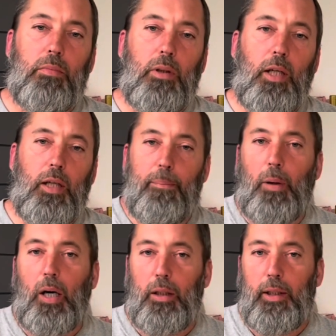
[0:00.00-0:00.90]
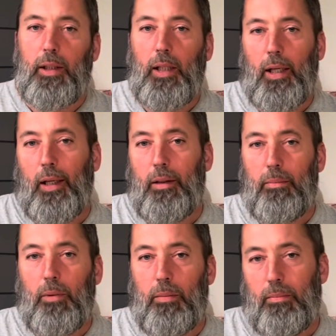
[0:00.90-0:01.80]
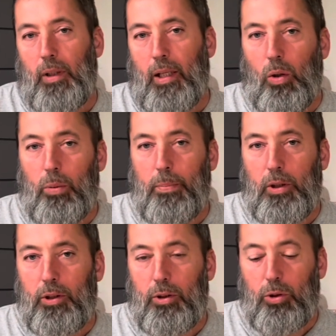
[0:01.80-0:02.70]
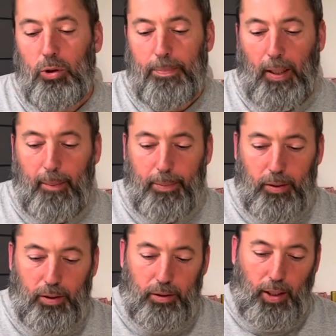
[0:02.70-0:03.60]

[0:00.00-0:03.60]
I get barley. I get like old books or newspaper,